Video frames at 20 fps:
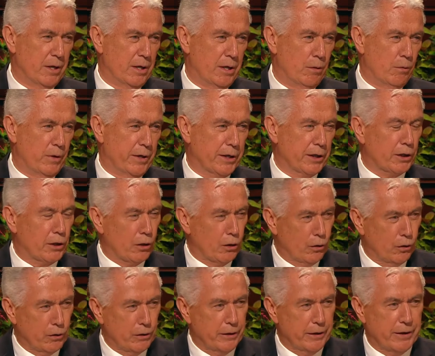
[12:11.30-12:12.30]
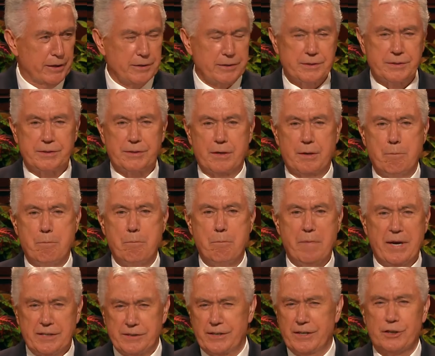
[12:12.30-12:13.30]
What a glorious
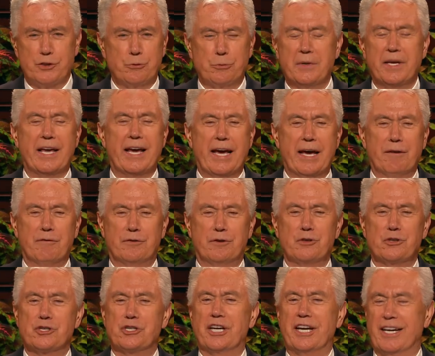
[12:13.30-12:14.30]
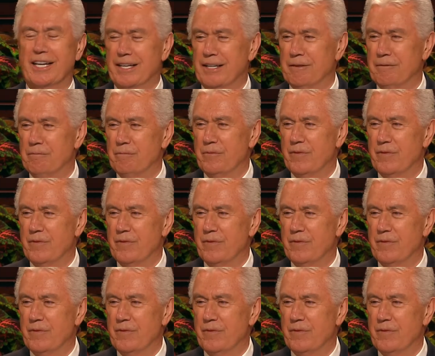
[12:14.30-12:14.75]
message we have to share.